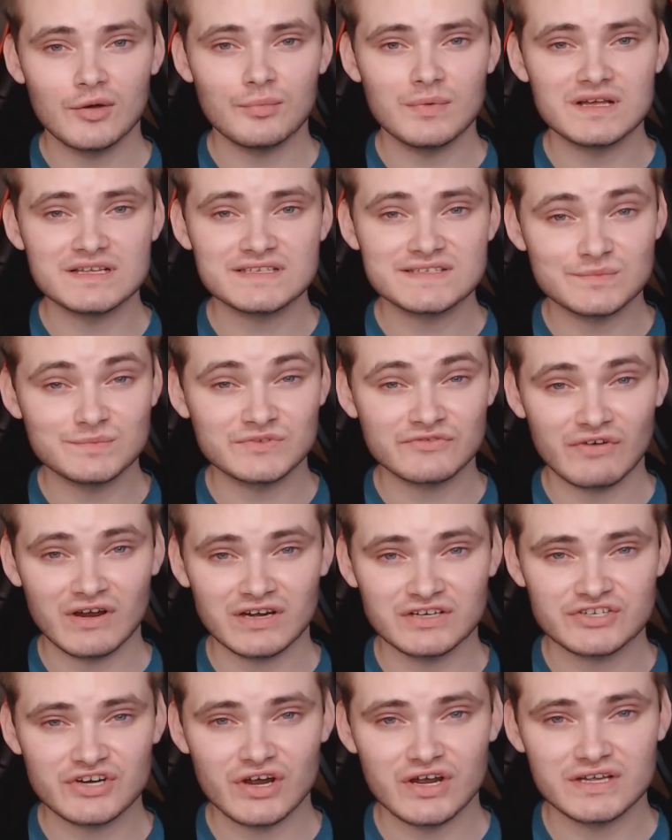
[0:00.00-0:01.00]
Sims
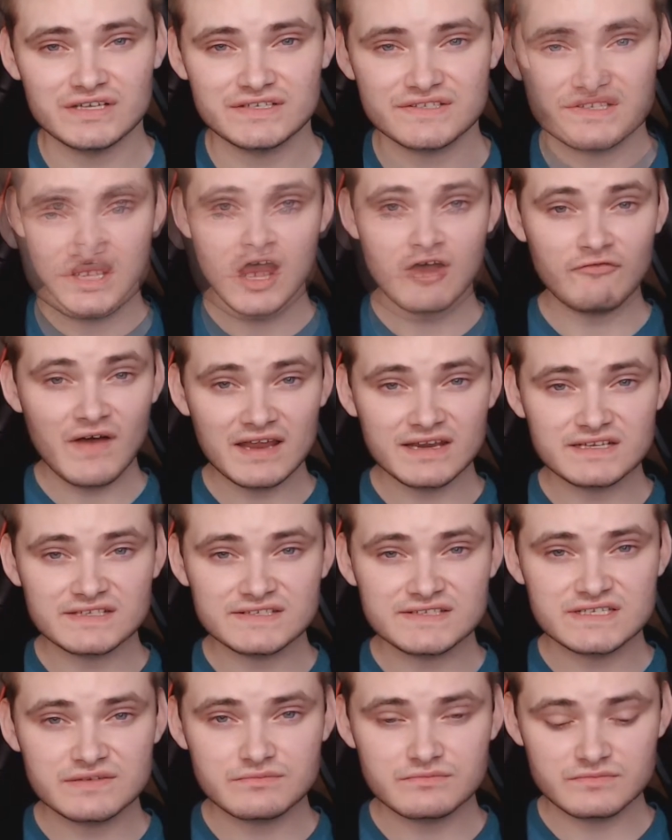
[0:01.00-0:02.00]
franchise. Havana
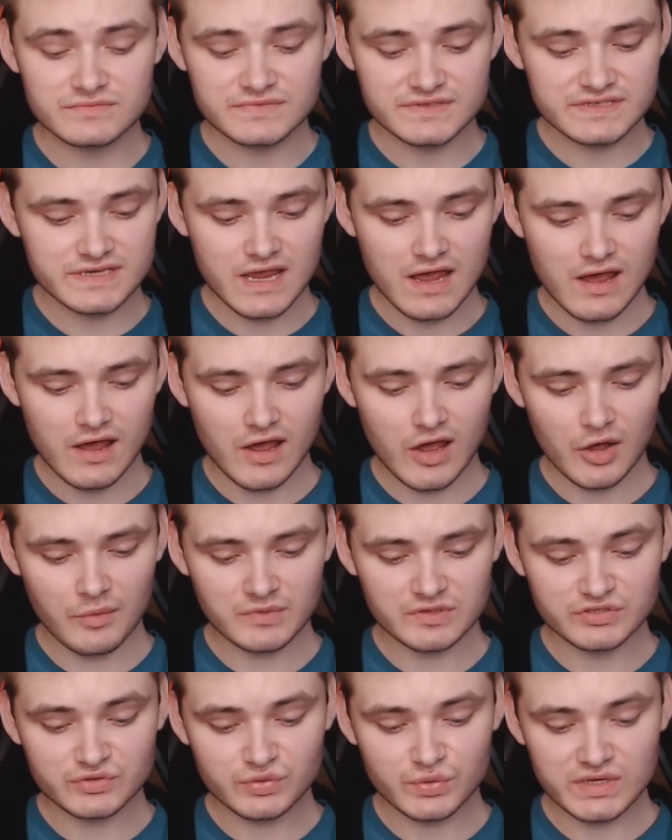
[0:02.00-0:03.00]
Sims
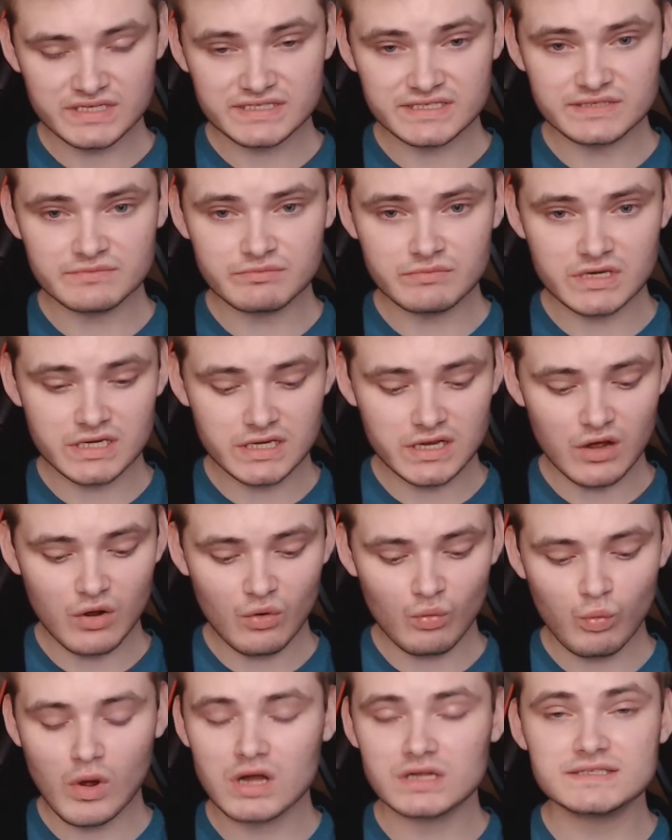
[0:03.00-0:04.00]
tweeted me,
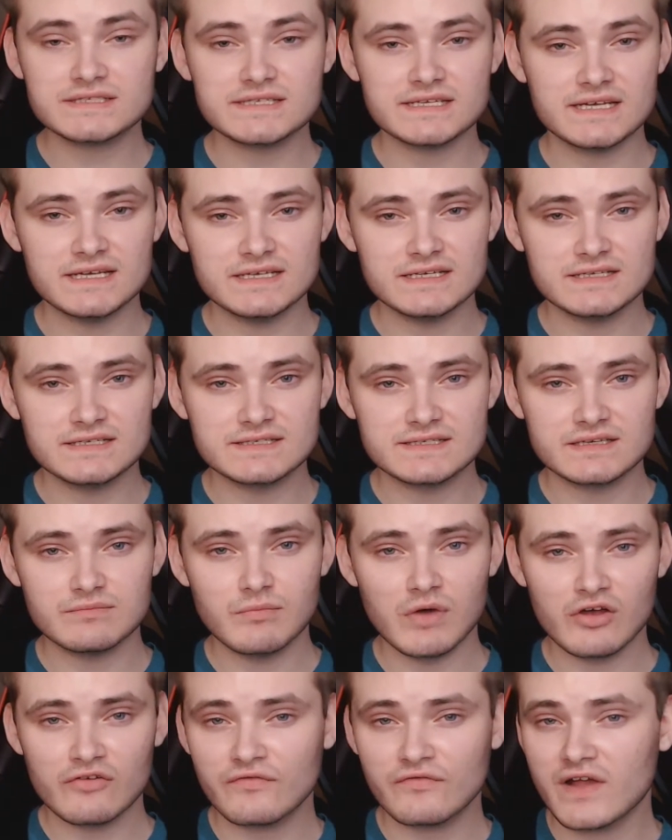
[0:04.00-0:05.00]
what is
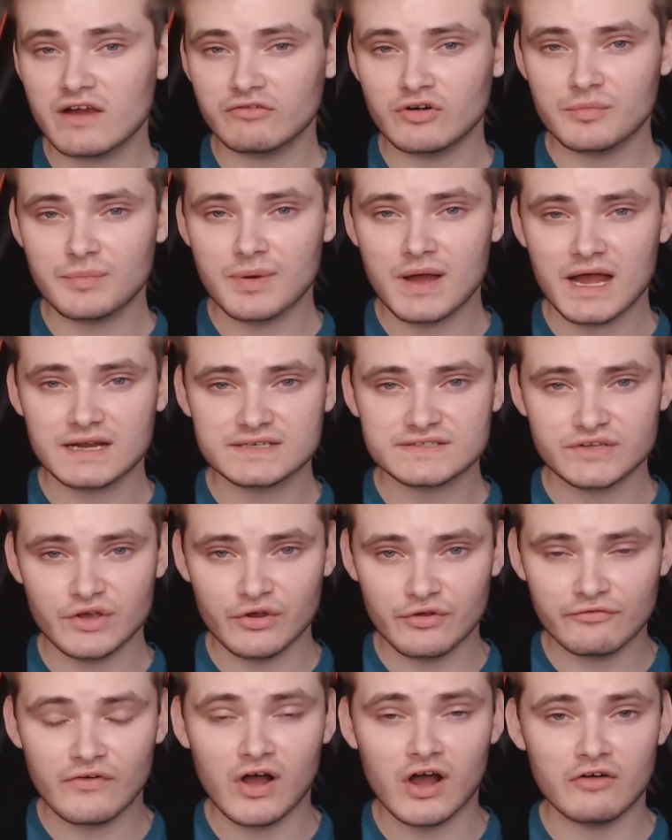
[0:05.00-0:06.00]
my favorite pack so
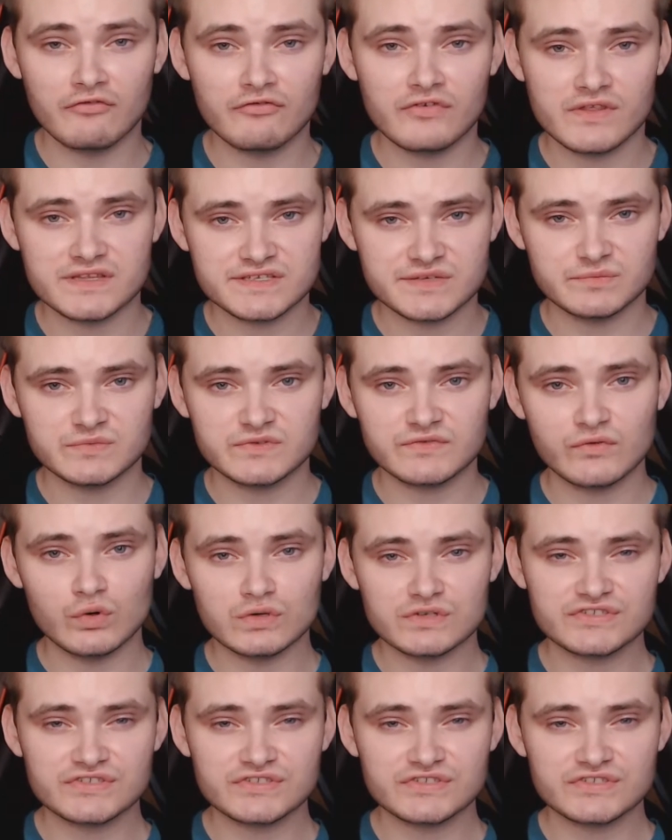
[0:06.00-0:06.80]
far for The Sims 4?